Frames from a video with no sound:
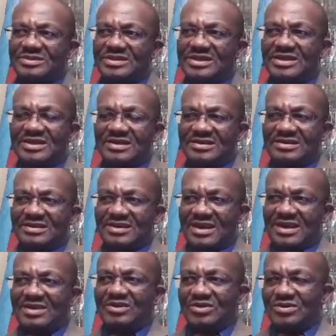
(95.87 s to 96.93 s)
and I
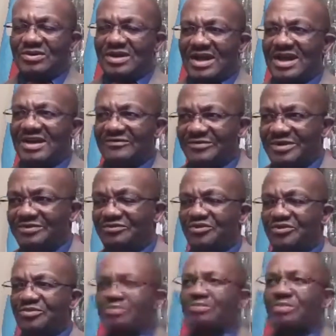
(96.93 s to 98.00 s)
know I have been
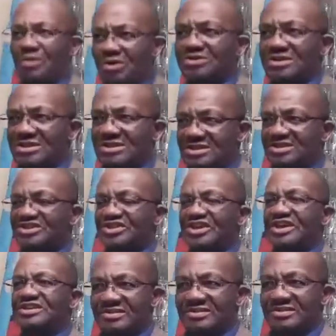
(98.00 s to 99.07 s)
reporting this
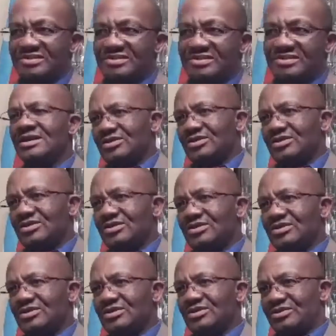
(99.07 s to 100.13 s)
case. I
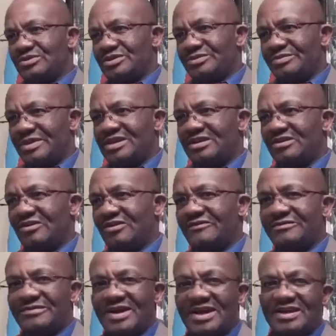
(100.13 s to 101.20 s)
know many of
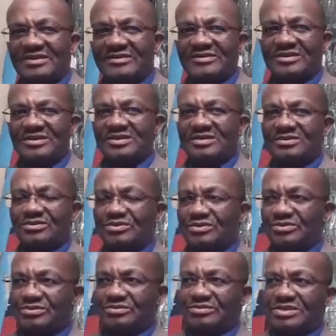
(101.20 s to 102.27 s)
my
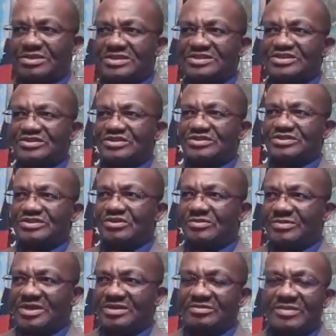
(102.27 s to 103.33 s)
listeners or
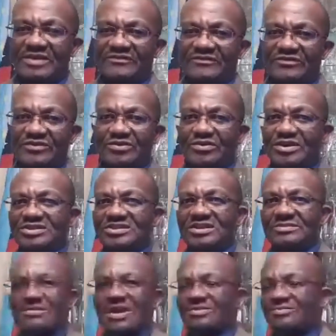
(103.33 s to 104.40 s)
many of my viewers, they
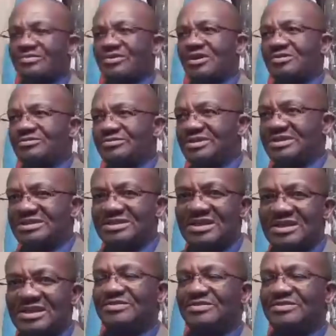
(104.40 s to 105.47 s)
might probably be
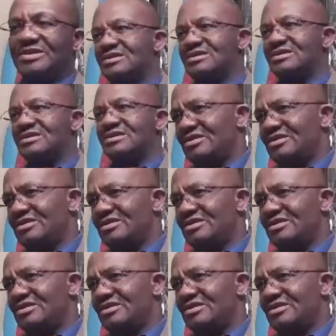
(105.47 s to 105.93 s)
sleeping.